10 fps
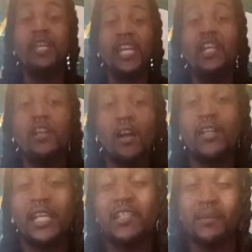Kenny
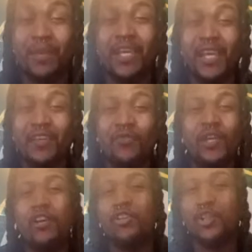Clark needs to be in,
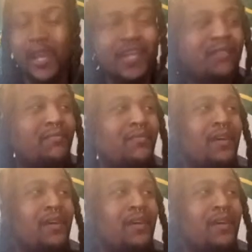we gonna trade him?